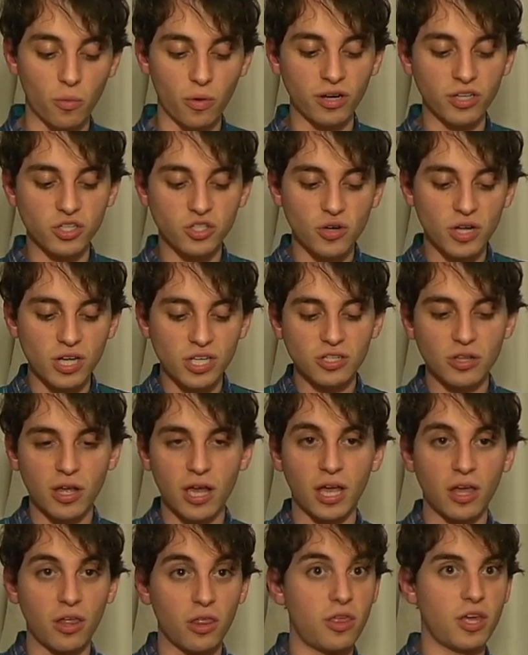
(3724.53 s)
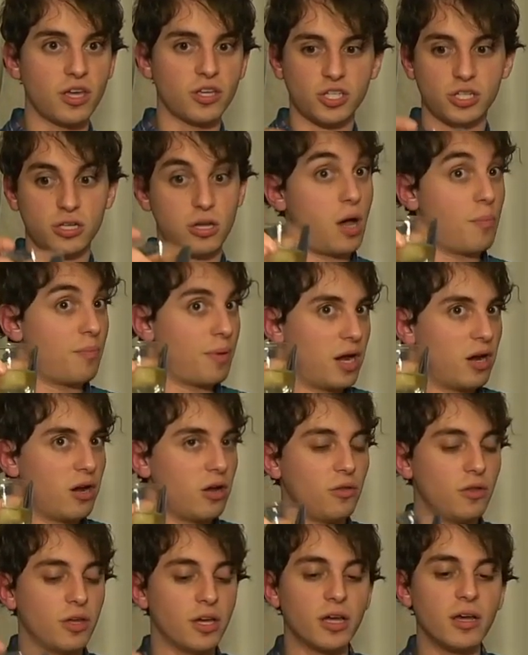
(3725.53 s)
Whereas drinks like this,
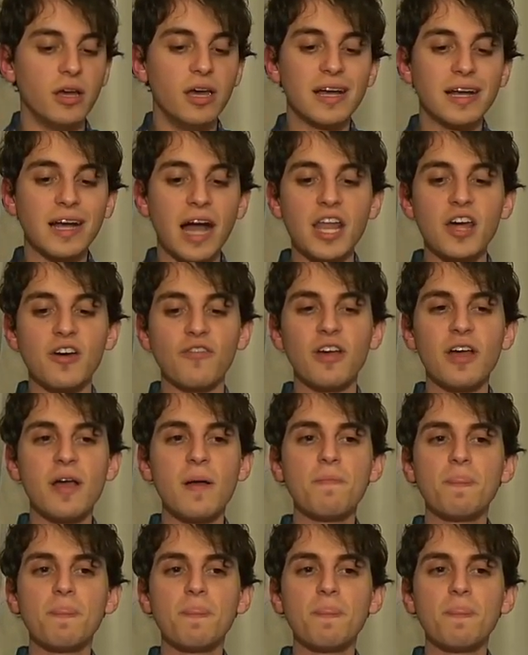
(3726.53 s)
apparently, kind of